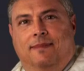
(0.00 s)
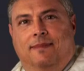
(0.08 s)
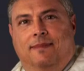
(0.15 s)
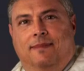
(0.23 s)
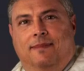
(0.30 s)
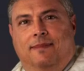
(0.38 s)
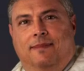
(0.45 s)

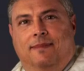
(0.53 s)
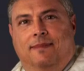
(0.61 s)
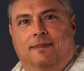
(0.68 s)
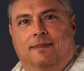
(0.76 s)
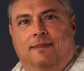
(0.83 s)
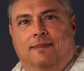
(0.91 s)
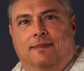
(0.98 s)

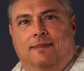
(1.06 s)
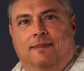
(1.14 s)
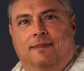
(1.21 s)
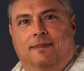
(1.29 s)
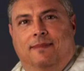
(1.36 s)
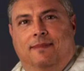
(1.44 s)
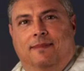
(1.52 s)

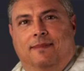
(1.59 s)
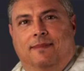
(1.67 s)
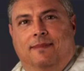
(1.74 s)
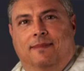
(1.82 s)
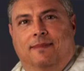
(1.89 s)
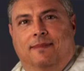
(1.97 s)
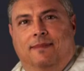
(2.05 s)

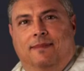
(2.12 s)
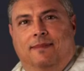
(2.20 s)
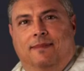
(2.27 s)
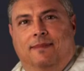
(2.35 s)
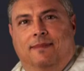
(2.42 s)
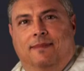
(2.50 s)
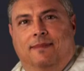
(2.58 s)

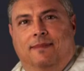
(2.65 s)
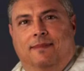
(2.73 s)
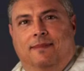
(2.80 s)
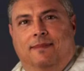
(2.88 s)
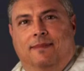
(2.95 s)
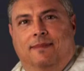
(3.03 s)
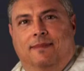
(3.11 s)

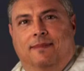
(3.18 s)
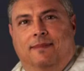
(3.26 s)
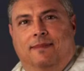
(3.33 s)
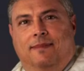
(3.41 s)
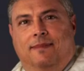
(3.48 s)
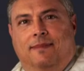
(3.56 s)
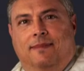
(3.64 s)

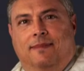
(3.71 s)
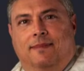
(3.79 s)
This is a still picture; no speech is visible.